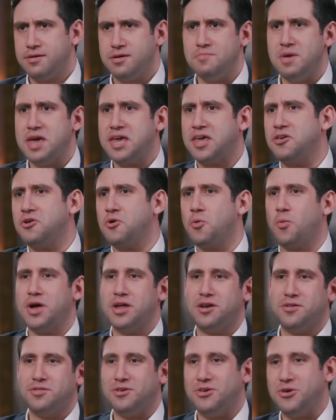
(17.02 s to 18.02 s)
to making your
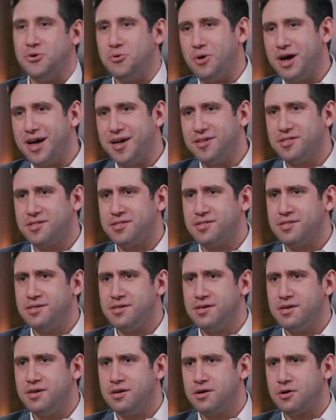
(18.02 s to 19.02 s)
way to the US,
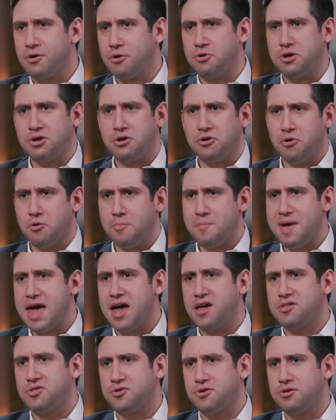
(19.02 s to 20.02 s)
earning your
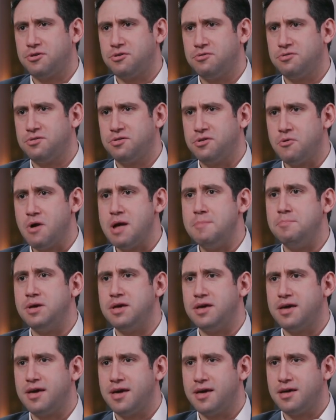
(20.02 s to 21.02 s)
master's, your
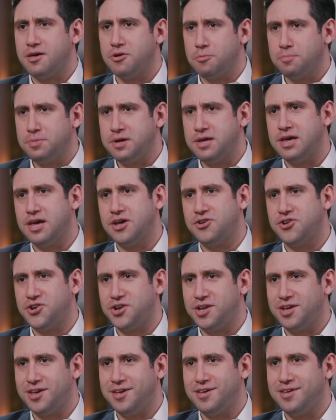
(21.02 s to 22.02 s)
MBA, your
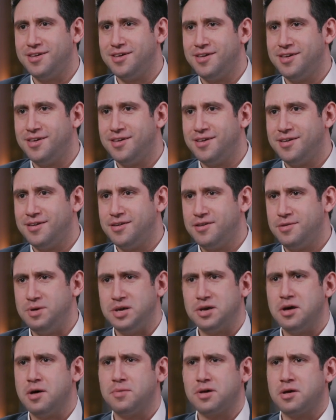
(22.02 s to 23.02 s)
PhD, to
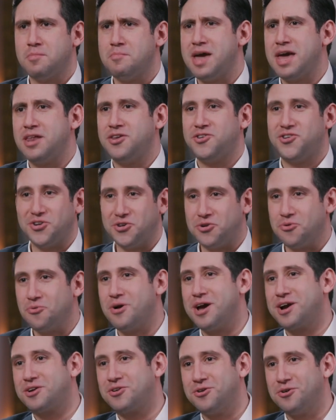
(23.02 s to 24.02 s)
becoming a managing
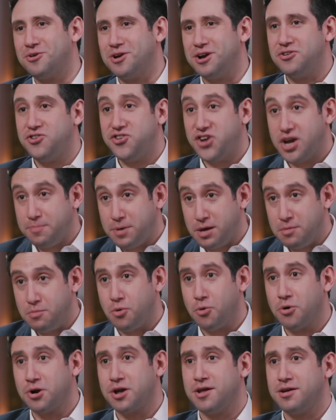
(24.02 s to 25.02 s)
director at JP
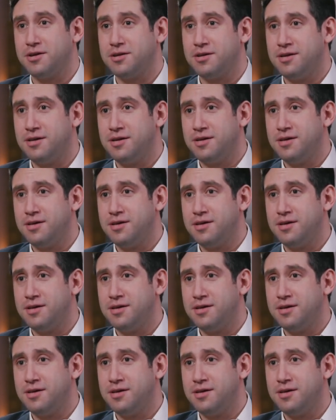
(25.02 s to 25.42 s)
Morgan,